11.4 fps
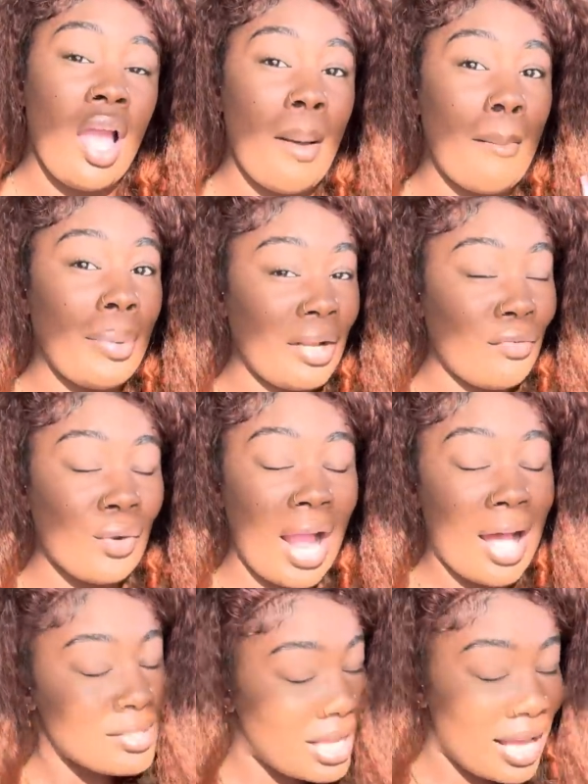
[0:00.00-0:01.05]
but if you're
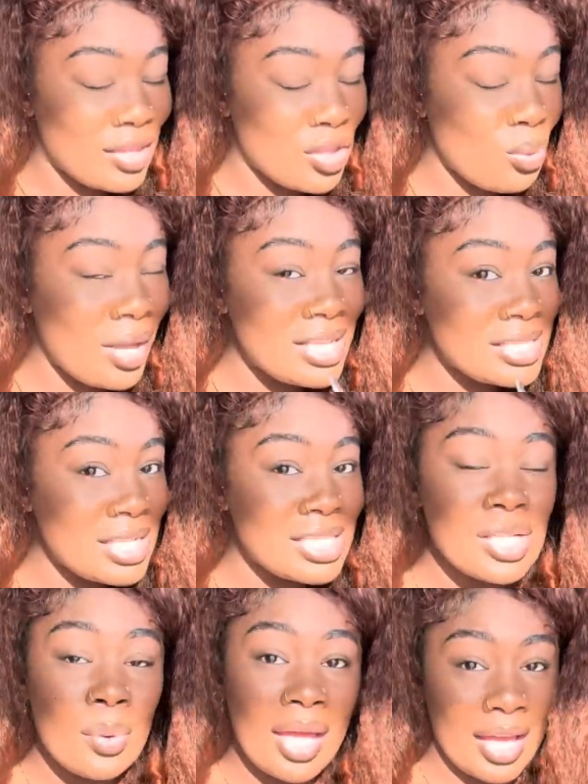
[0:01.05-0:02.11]
outside the US, it's
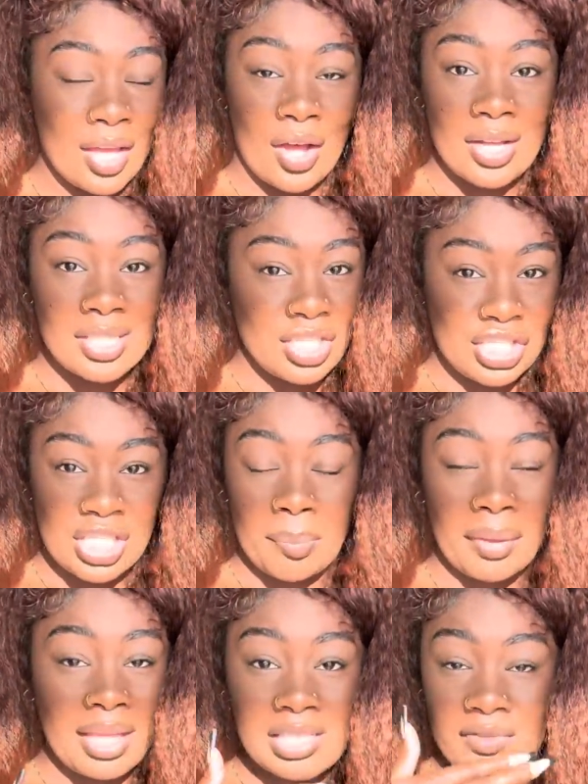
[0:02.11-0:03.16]
okay, y'all, because their
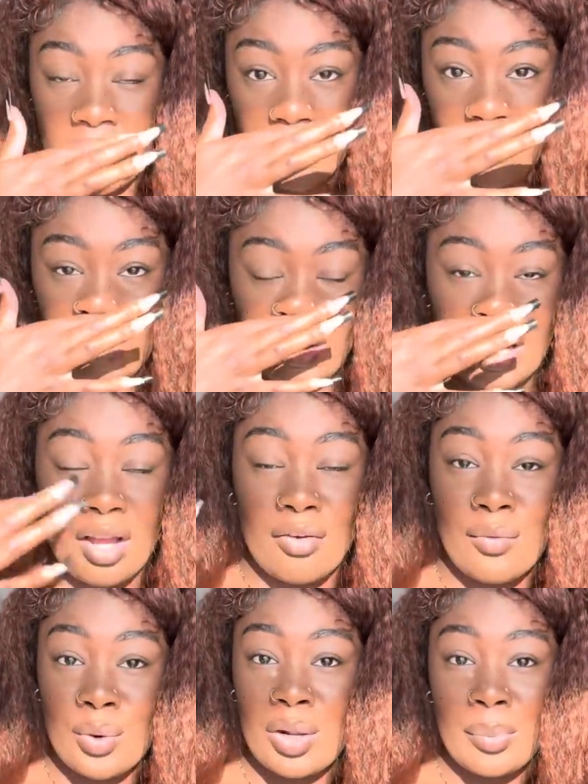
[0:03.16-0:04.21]
shipping is very, very
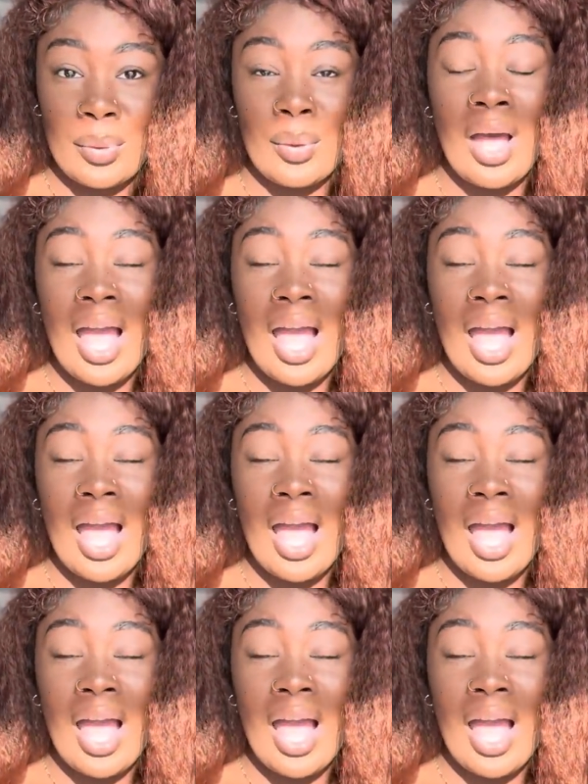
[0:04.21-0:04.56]
affordable.